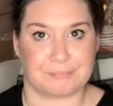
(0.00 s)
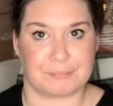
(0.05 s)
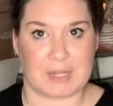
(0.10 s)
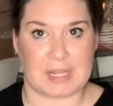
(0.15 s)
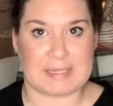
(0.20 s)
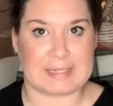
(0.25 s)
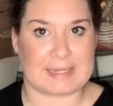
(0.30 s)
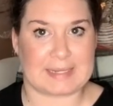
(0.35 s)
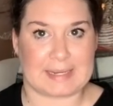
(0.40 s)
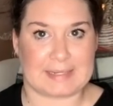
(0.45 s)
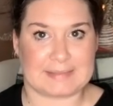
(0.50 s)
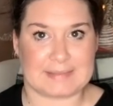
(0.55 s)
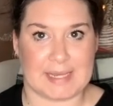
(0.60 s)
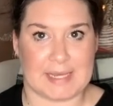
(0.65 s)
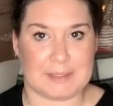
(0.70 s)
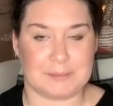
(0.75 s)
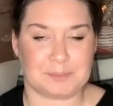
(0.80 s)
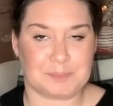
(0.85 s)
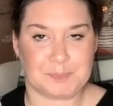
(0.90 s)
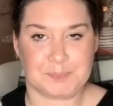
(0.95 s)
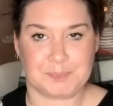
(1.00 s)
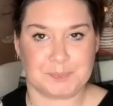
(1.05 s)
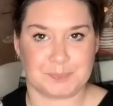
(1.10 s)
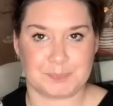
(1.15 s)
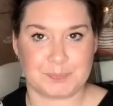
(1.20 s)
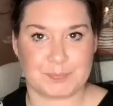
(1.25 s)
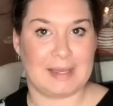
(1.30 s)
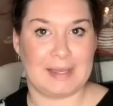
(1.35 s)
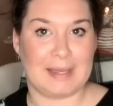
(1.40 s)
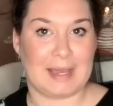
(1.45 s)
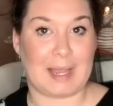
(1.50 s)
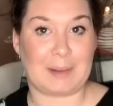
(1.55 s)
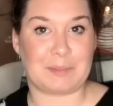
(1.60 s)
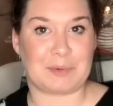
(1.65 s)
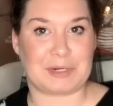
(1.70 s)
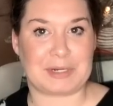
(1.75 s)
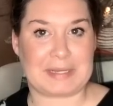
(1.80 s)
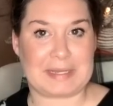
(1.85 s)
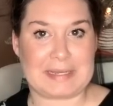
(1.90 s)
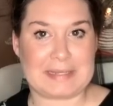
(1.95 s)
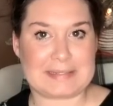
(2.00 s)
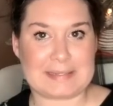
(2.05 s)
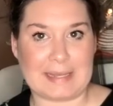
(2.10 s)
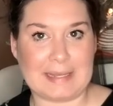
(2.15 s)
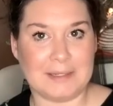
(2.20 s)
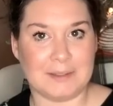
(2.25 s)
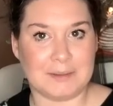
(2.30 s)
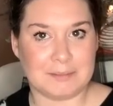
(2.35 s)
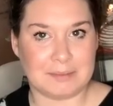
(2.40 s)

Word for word: like I said, I'm pretty easy.